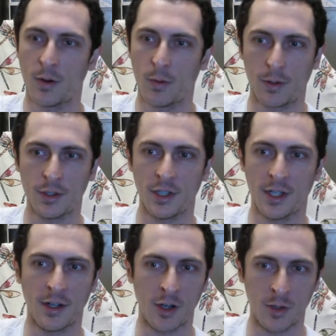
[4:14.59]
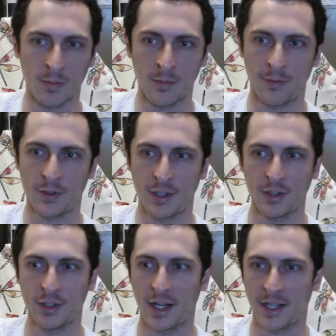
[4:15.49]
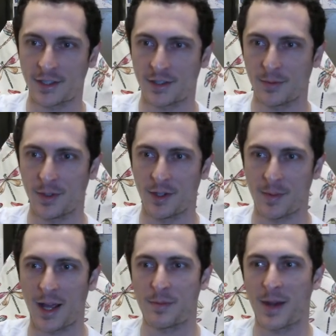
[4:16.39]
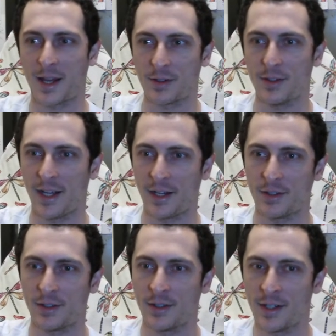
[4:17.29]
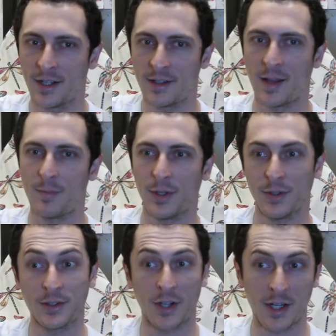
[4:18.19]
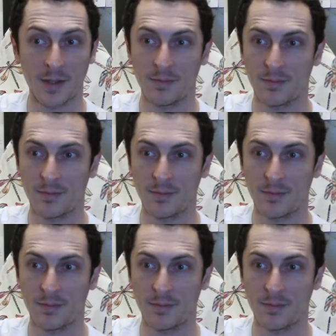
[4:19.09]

origin and home for synergetics with a mathematical layer that builds on it,